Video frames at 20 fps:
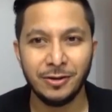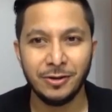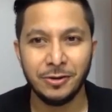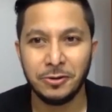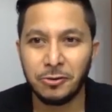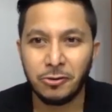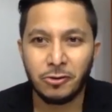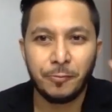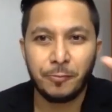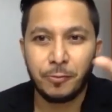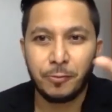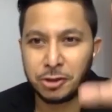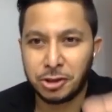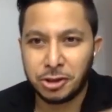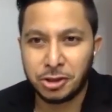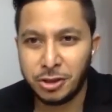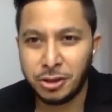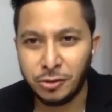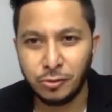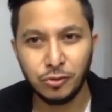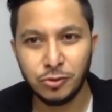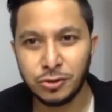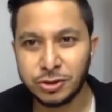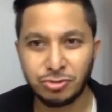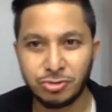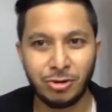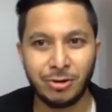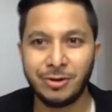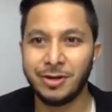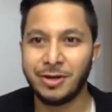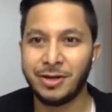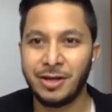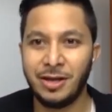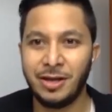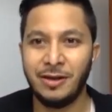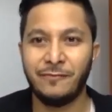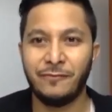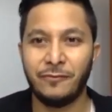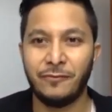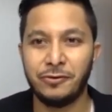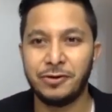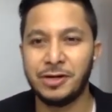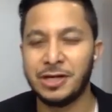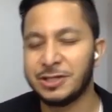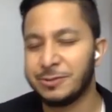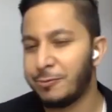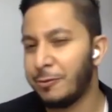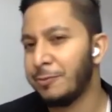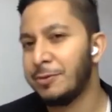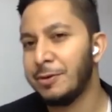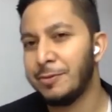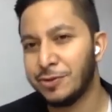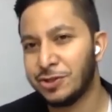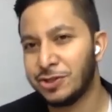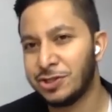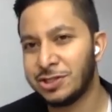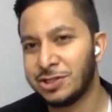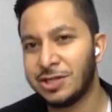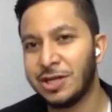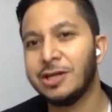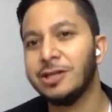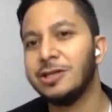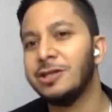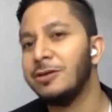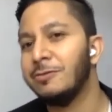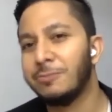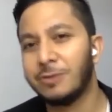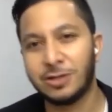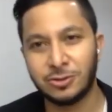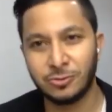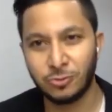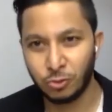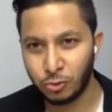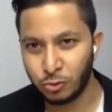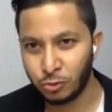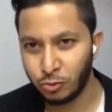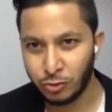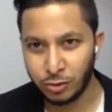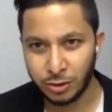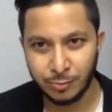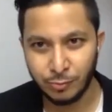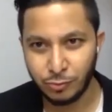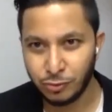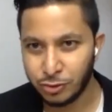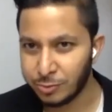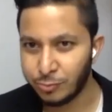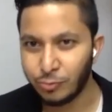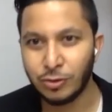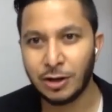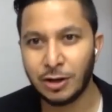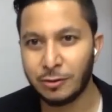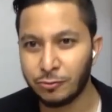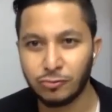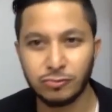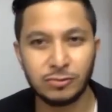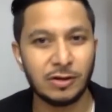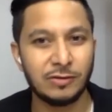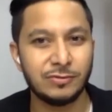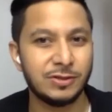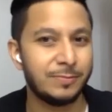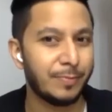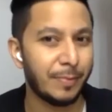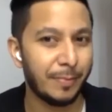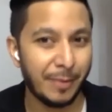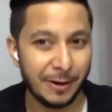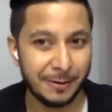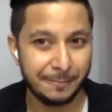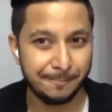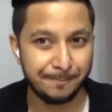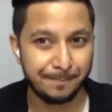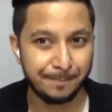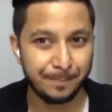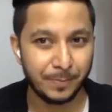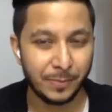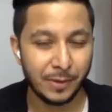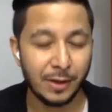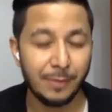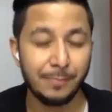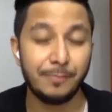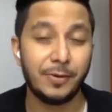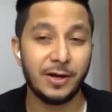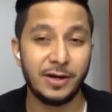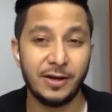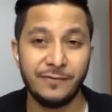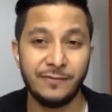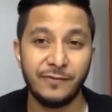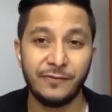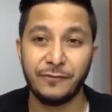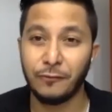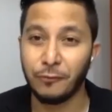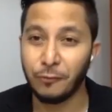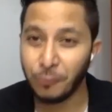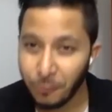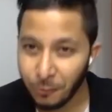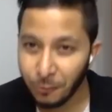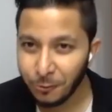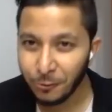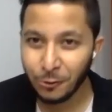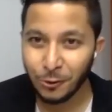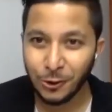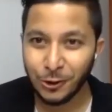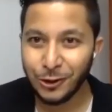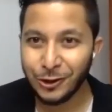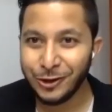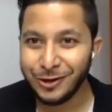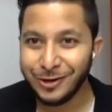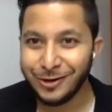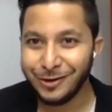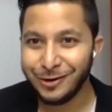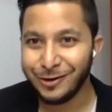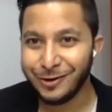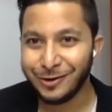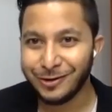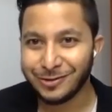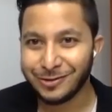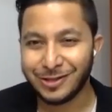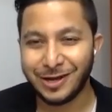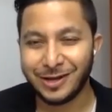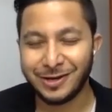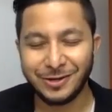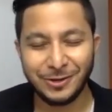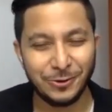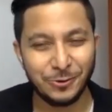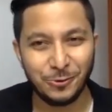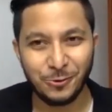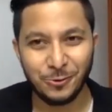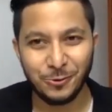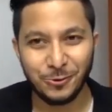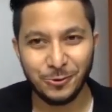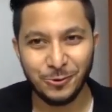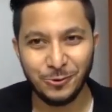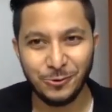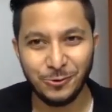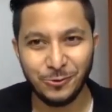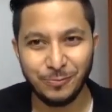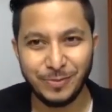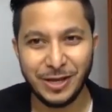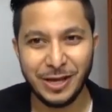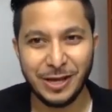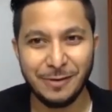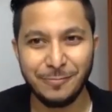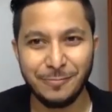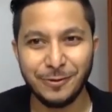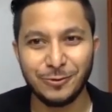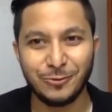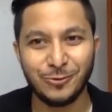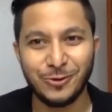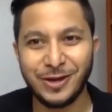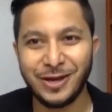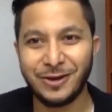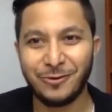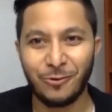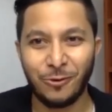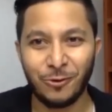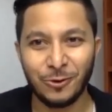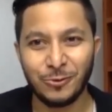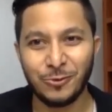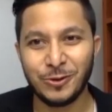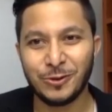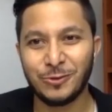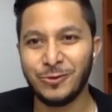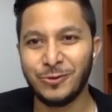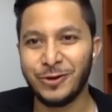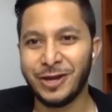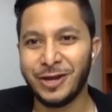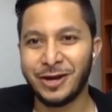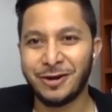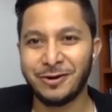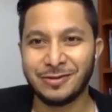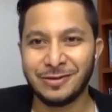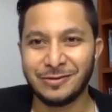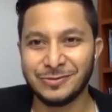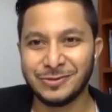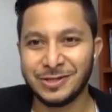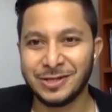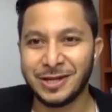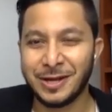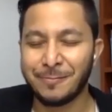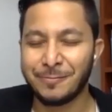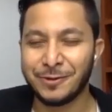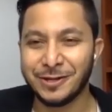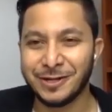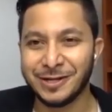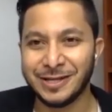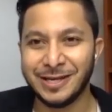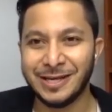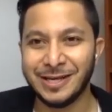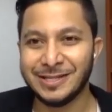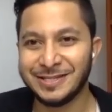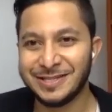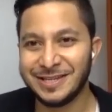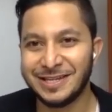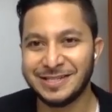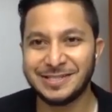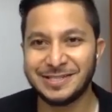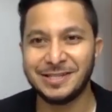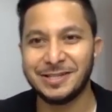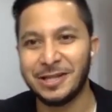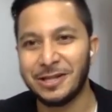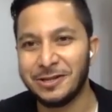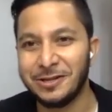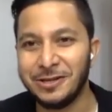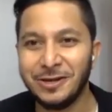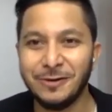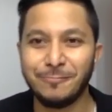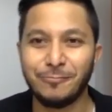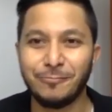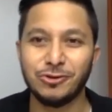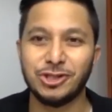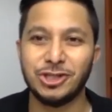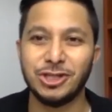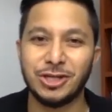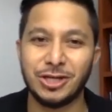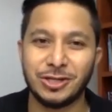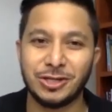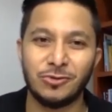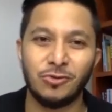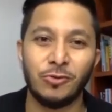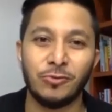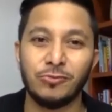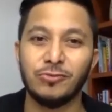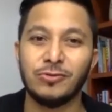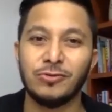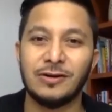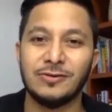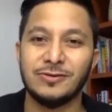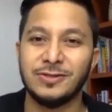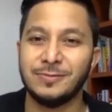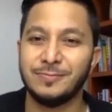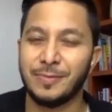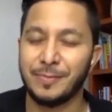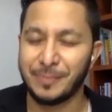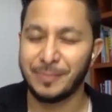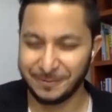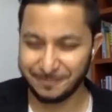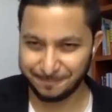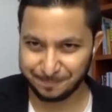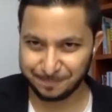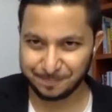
you could potentially lose 300k for your next property purchase, negative cash flow 2,000 sebulan, 2,000 per month. But if you follow, then you'll be able to get all the way to 800,000 capital gains less than 10 years, positive cash flow 2,000 per month.